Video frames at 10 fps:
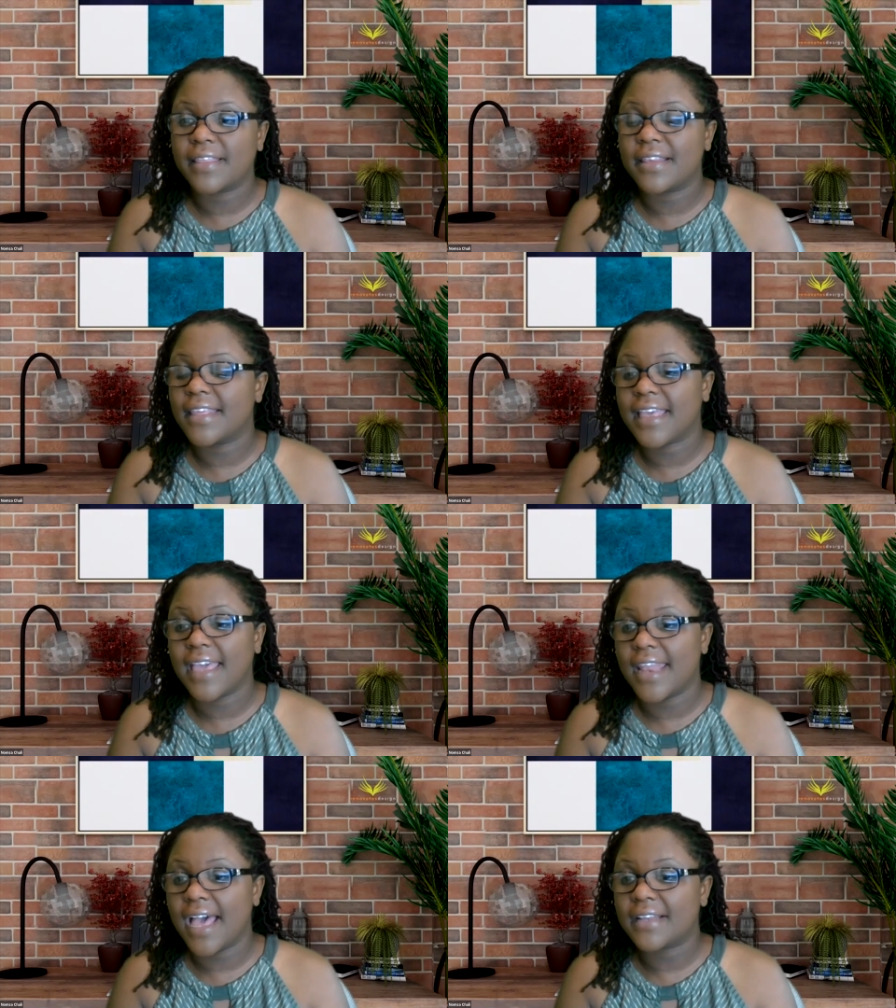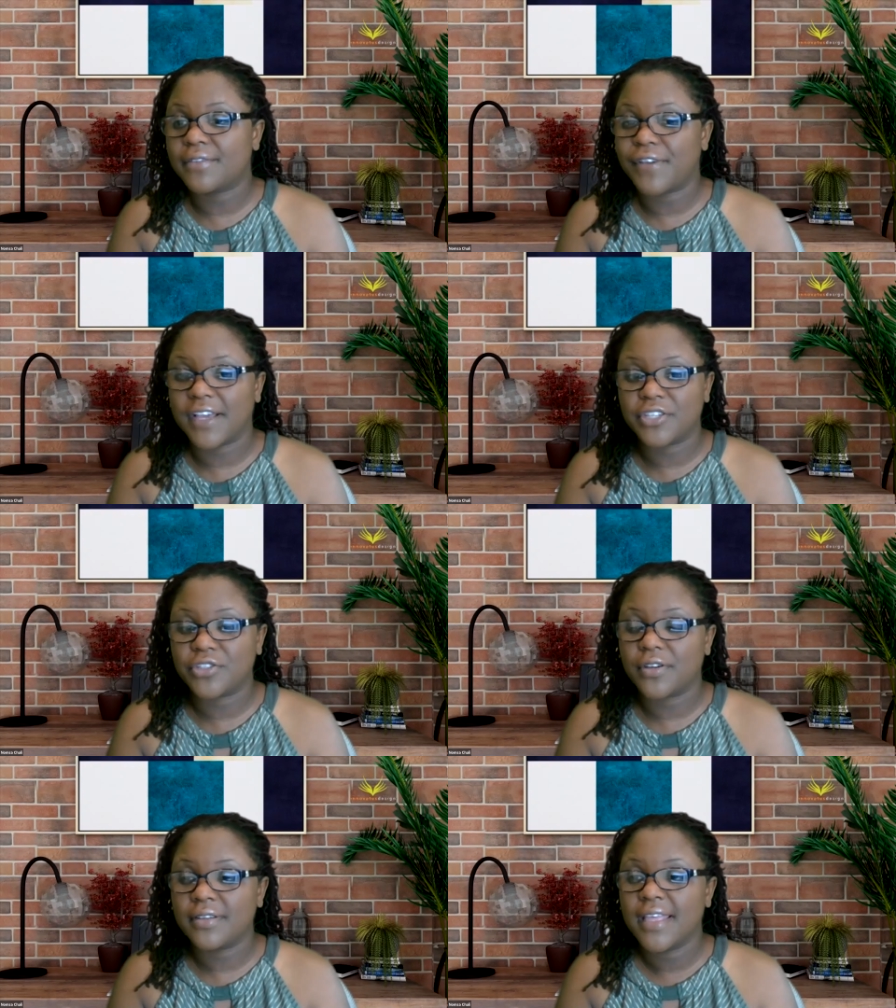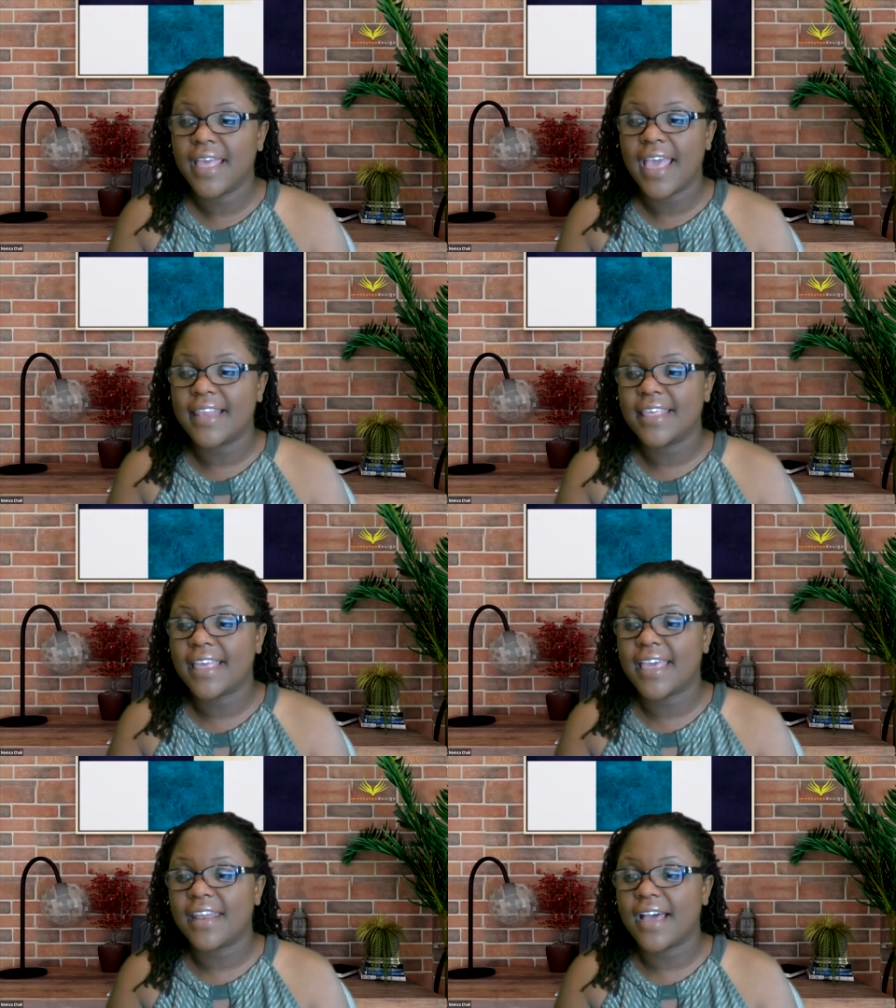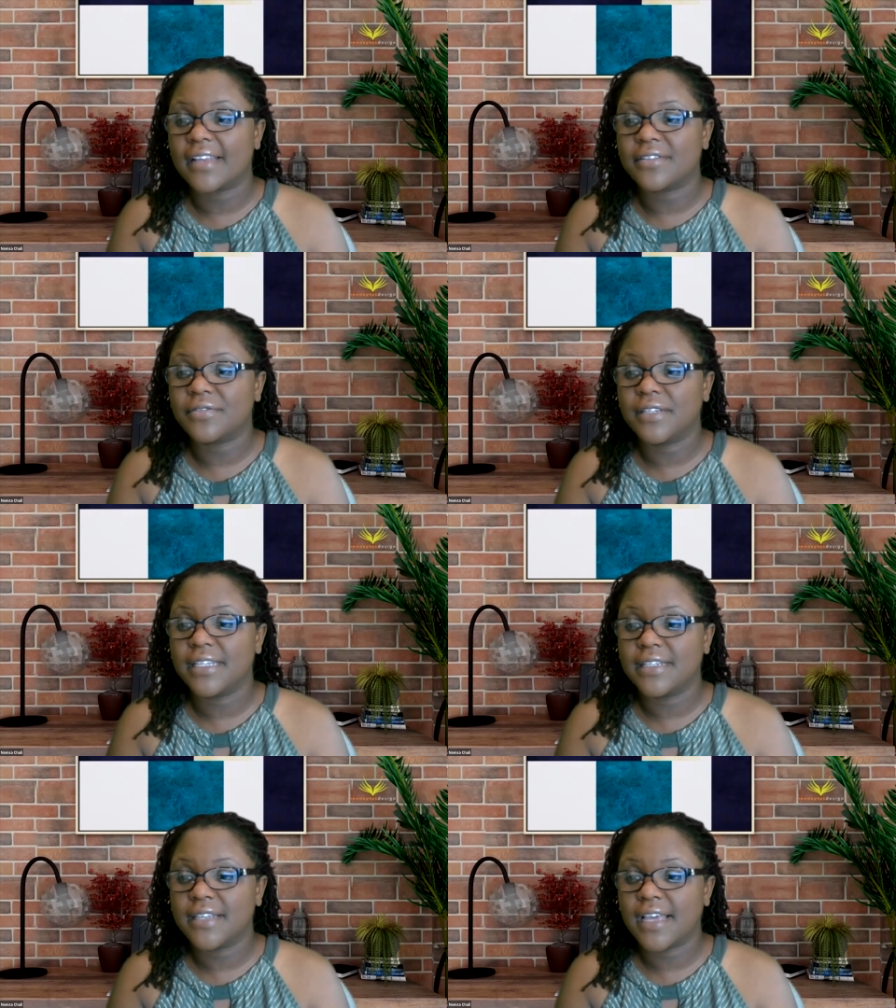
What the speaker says: then they cannot function and they cannot lead